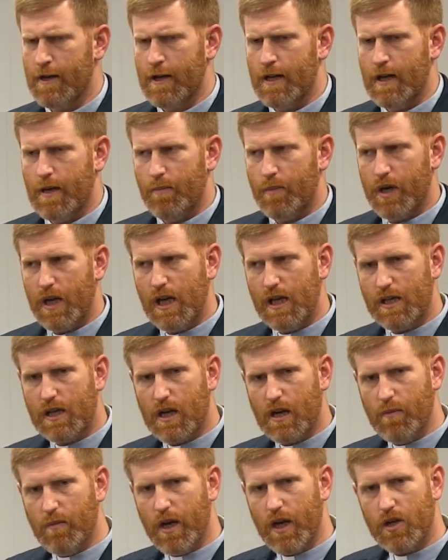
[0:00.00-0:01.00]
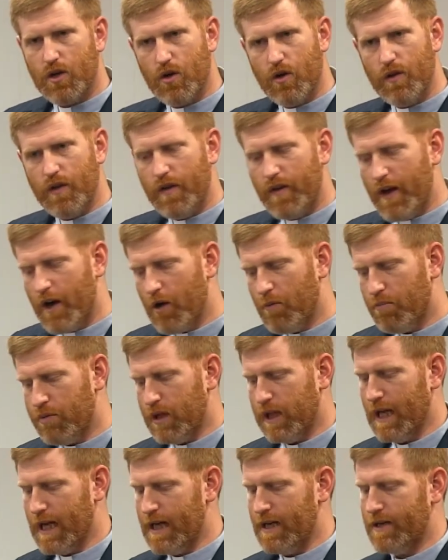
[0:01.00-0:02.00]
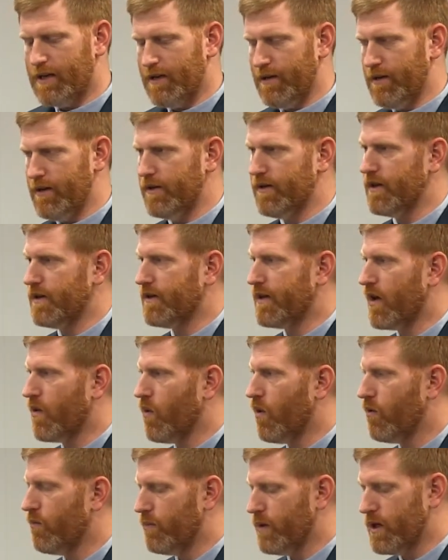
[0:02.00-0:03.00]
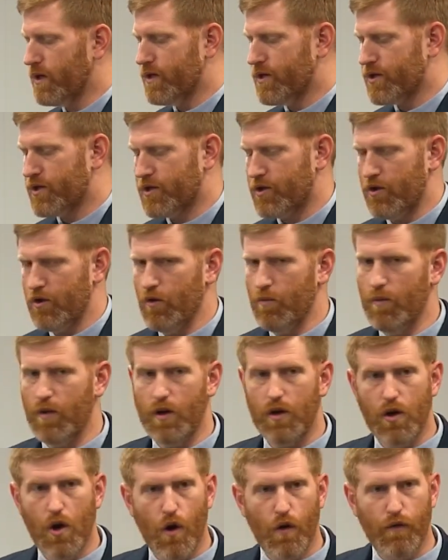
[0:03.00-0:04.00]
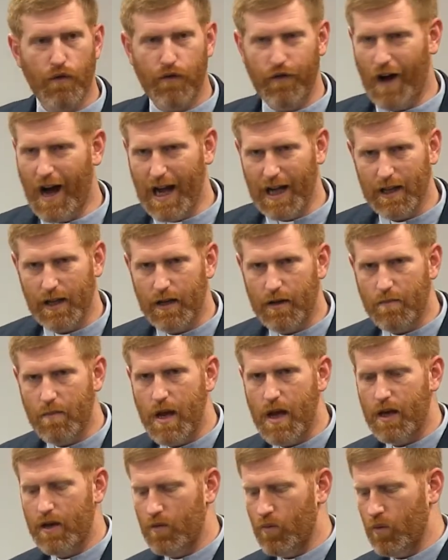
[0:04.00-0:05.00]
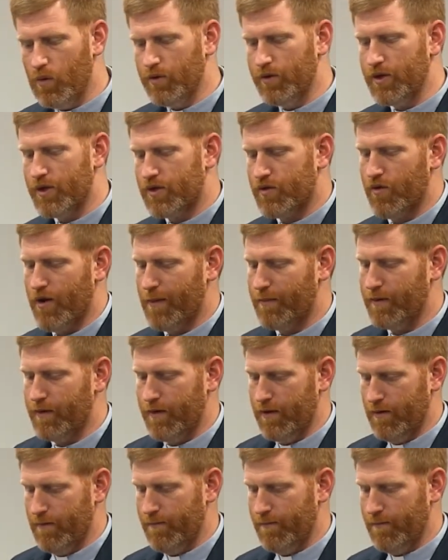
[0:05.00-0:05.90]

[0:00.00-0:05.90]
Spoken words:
but he's going to make sure that they are planted and that they won't be disturbed, that no violent men will disrupt them.